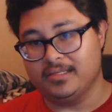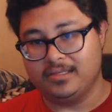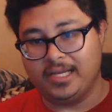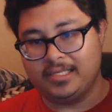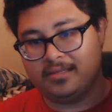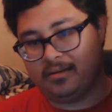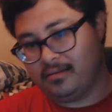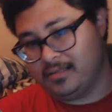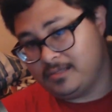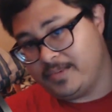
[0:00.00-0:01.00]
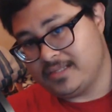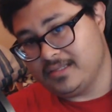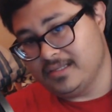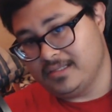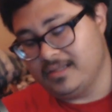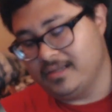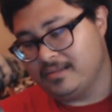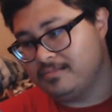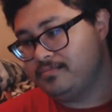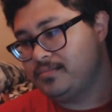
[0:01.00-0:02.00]
So that's all the specs of this thing.
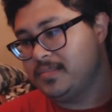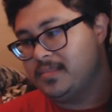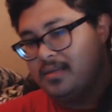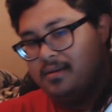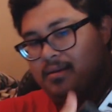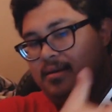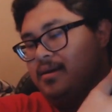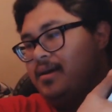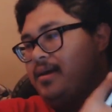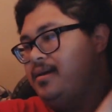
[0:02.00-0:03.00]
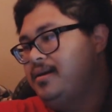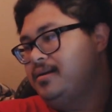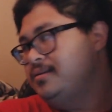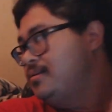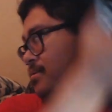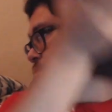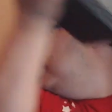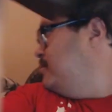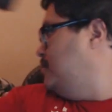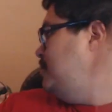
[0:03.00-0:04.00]
And
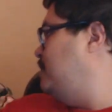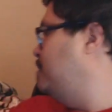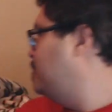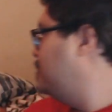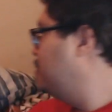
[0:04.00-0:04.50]
let